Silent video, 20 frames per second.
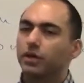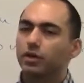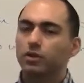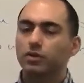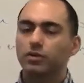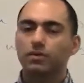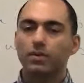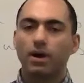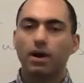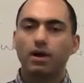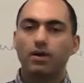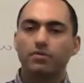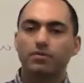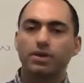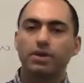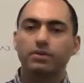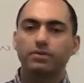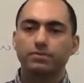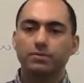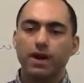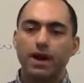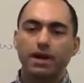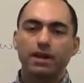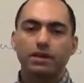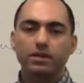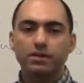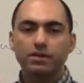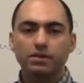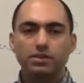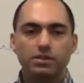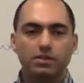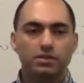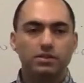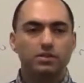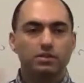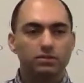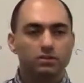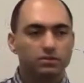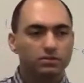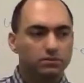you are required
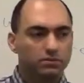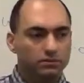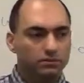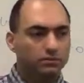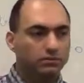to